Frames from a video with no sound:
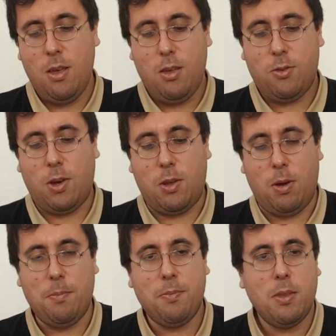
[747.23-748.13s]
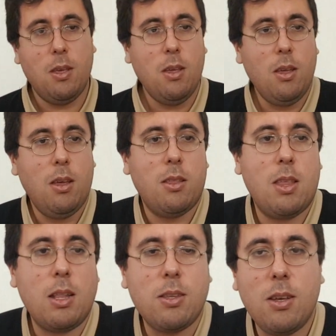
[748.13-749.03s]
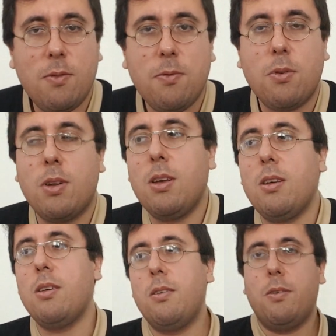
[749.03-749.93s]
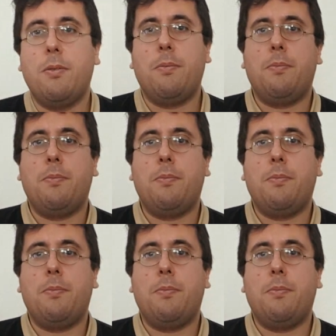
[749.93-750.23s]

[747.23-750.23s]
So anyway, that's it for the